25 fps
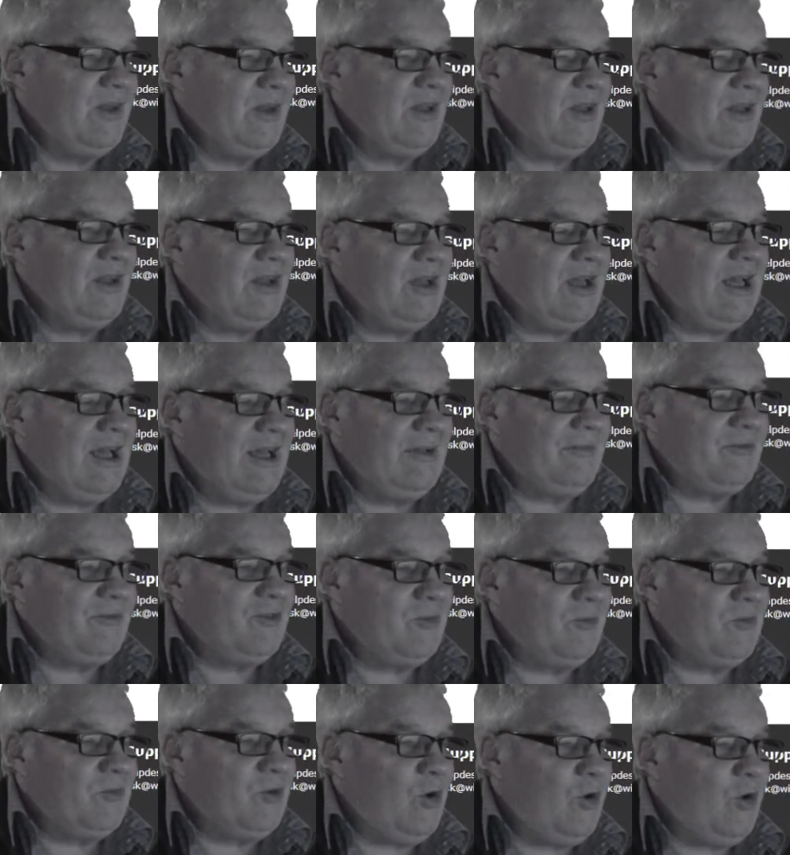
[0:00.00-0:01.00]

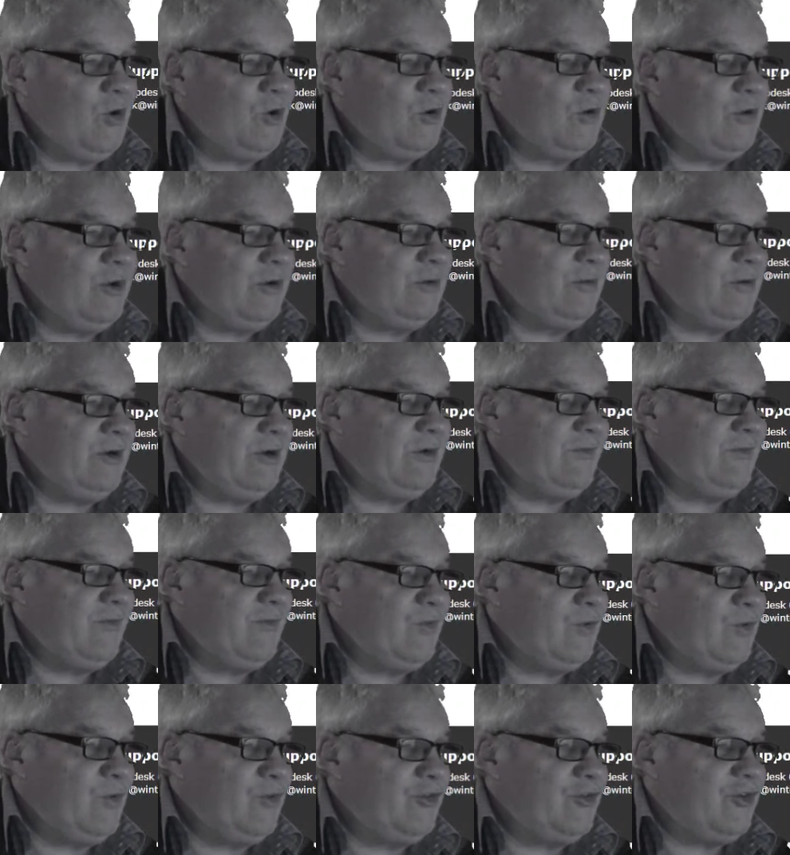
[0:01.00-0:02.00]
Some concrete
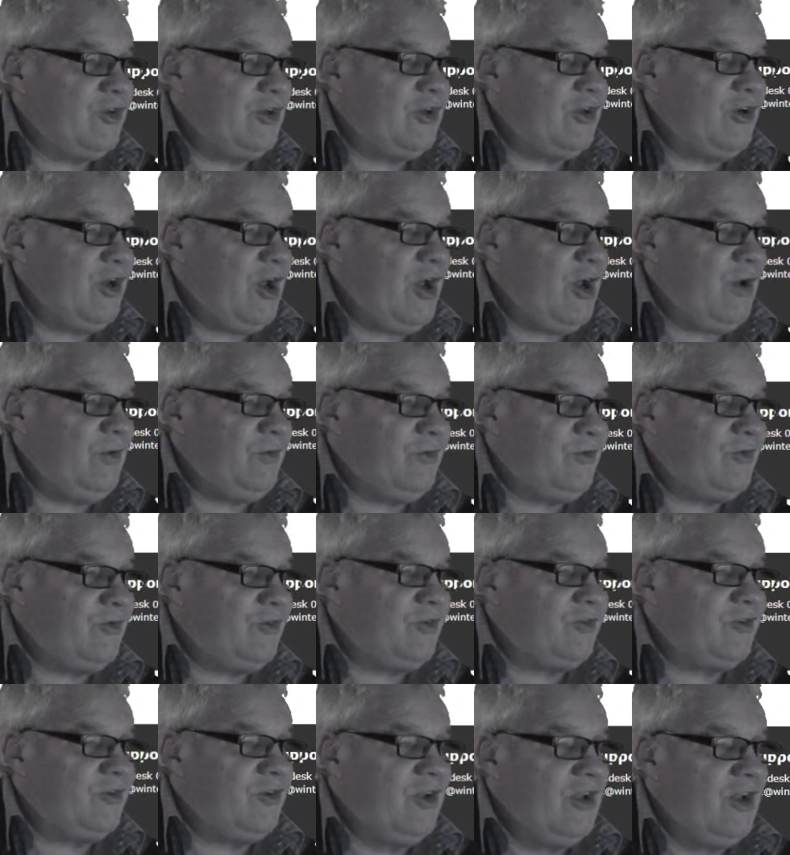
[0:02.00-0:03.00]
reinforcing
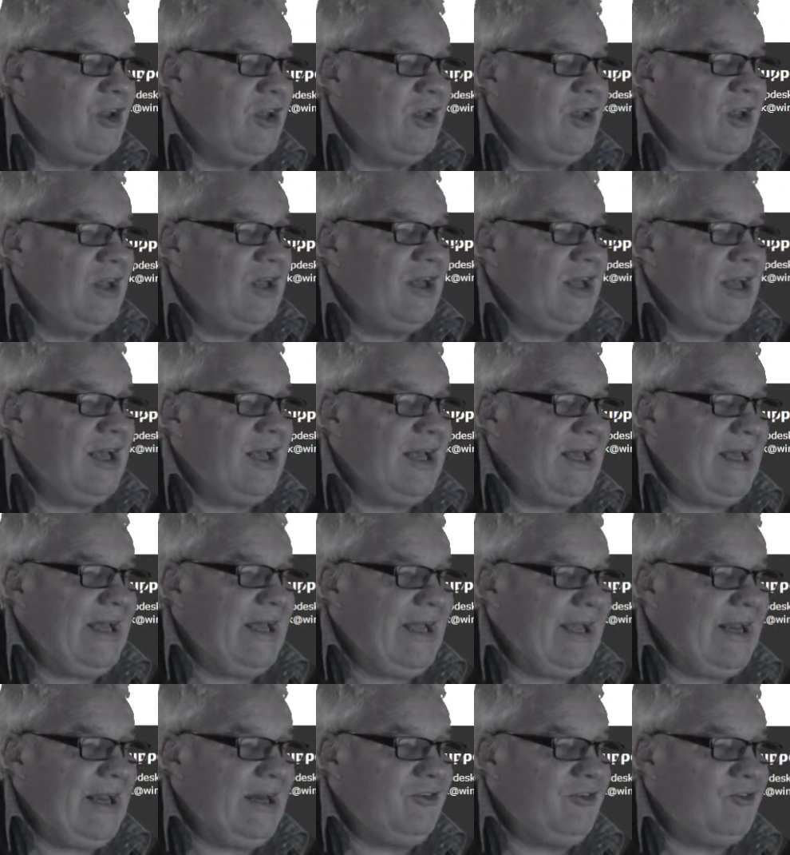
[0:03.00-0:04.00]
notes, a
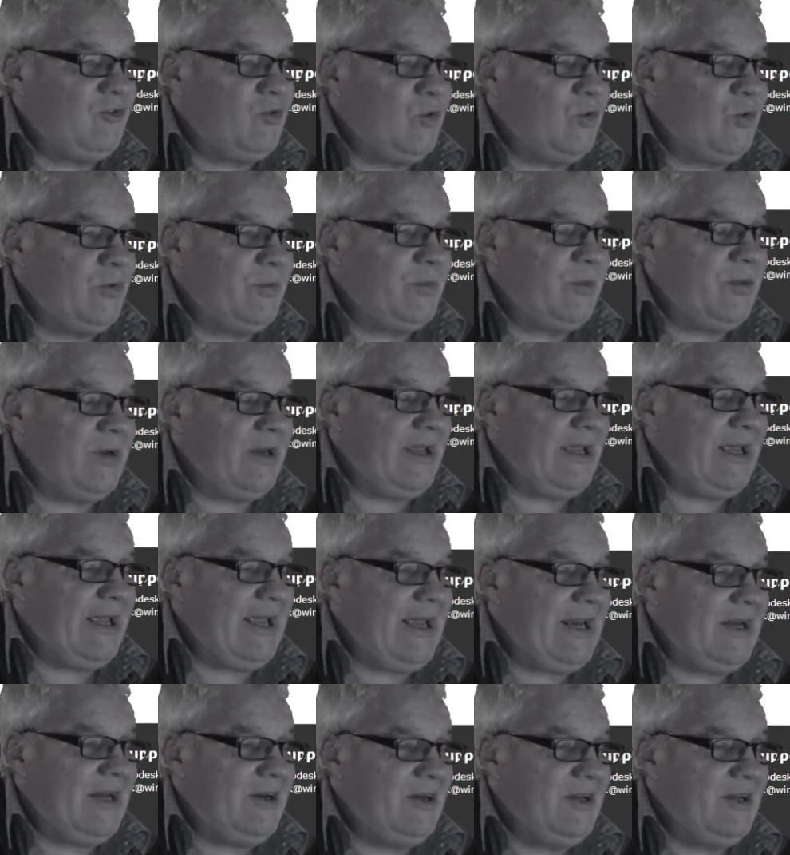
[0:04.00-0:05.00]
hand-drawn
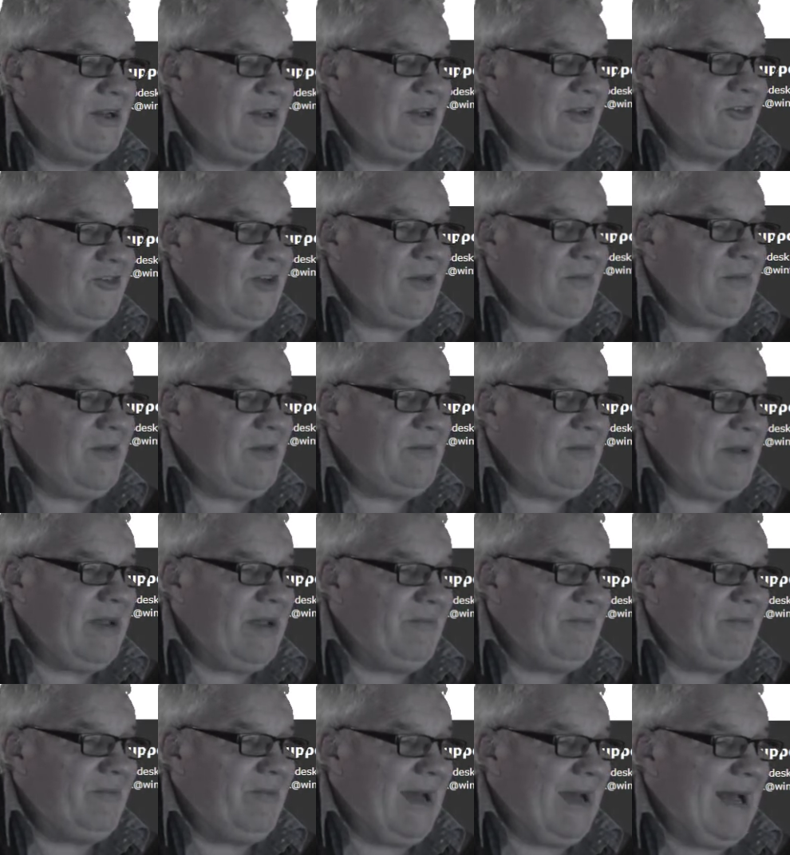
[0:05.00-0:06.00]
plan, something
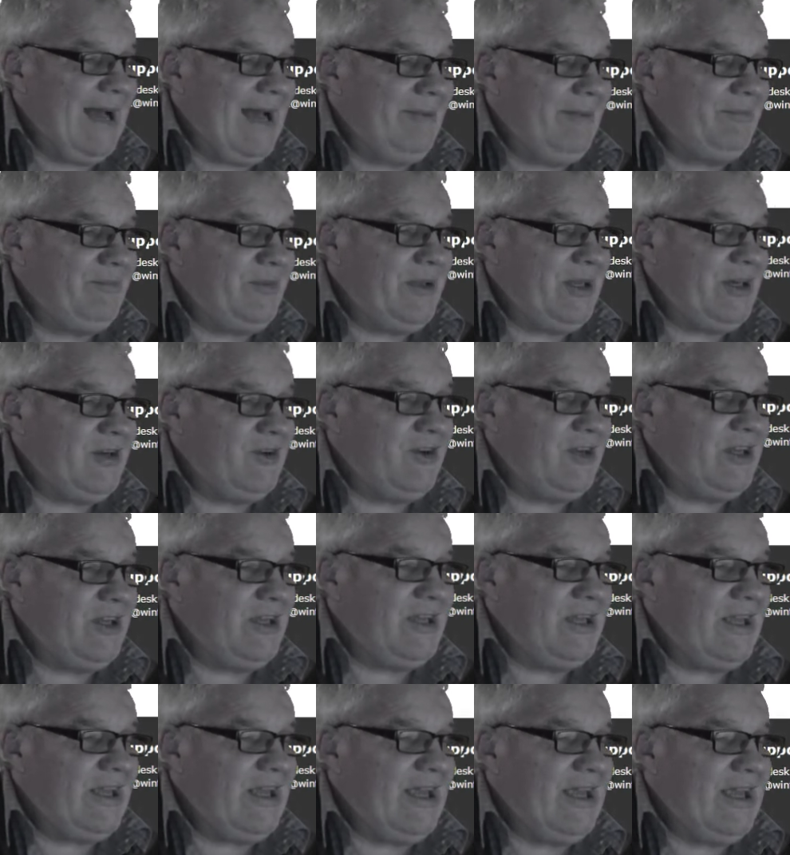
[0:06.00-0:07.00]
about bar
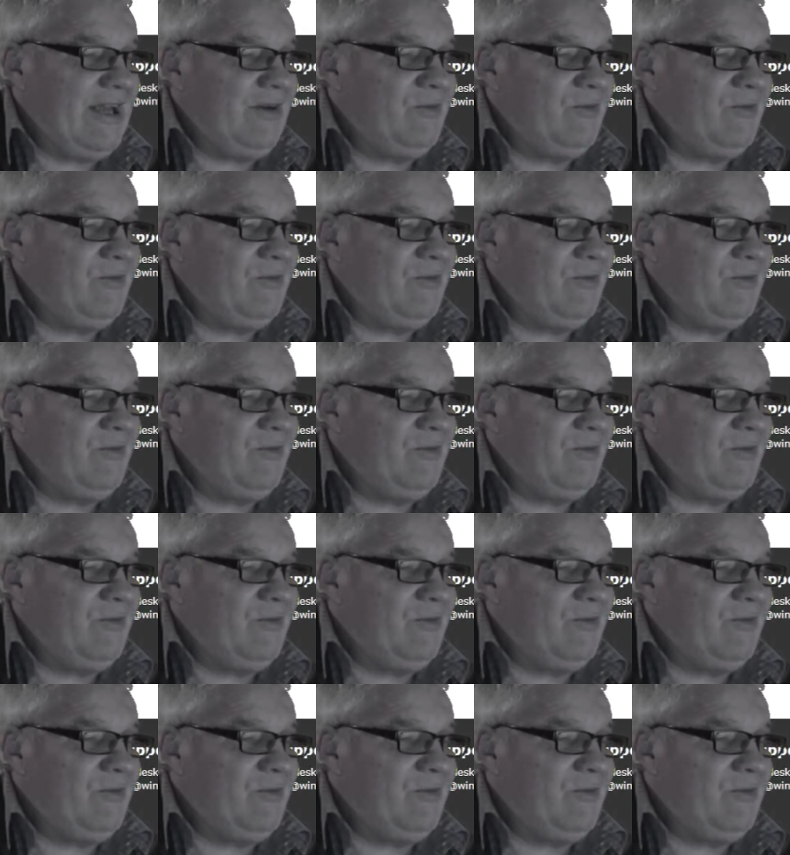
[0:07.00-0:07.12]
bending and